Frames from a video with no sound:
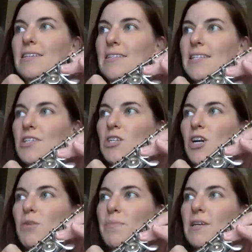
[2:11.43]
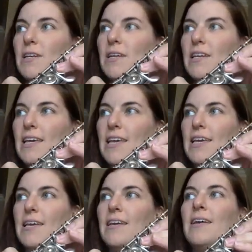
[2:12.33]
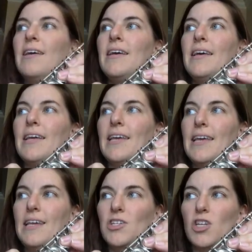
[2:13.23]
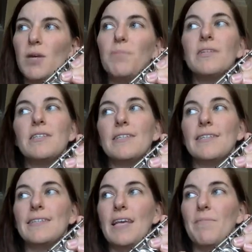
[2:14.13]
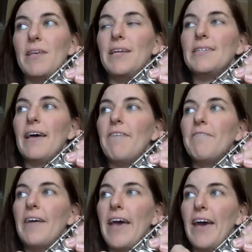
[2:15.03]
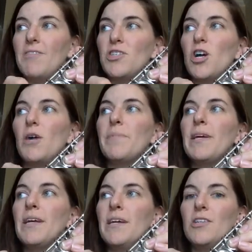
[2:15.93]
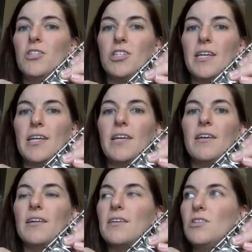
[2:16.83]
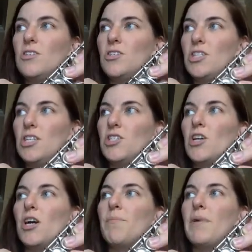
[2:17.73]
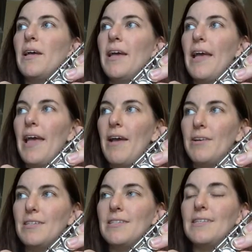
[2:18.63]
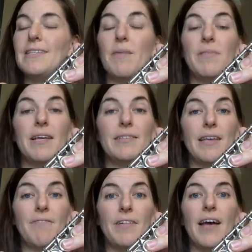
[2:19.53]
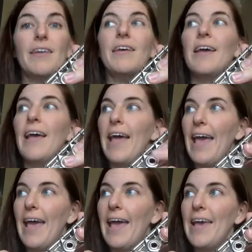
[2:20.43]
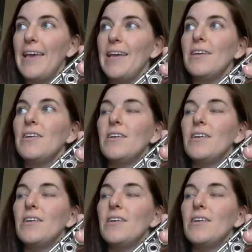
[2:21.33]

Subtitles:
D sharp, E. E sharp, which is the same thing as F, F sharp, G, G sharp, which is the same thing as A flat, A,